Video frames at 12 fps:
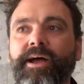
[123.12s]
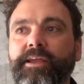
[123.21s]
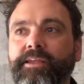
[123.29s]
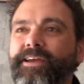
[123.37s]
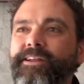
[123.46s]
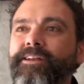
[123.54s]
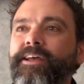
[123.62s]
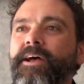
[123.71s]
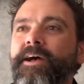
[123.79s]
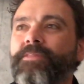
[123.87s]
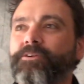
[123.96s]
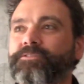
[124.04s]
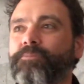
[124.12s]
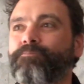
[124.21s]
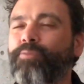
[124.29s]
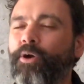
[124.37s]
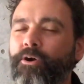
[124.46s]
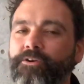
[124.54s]
back in. There's a
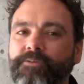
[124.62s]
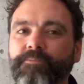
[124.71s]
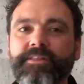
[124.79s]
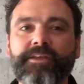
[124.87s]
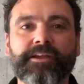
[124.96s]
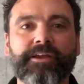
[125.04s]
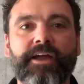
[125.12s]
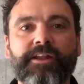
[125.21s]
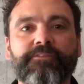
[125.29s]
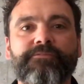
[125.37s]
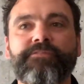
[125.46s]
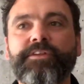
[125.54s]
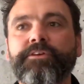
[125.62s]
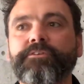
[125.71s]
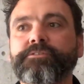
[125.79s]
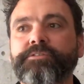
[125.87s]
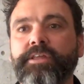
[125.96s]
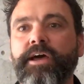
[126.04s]
part of me that kind of
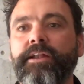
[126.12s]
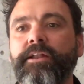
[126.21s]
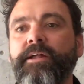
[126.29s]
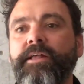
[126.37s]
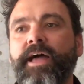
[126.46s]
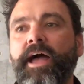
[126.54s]
feels that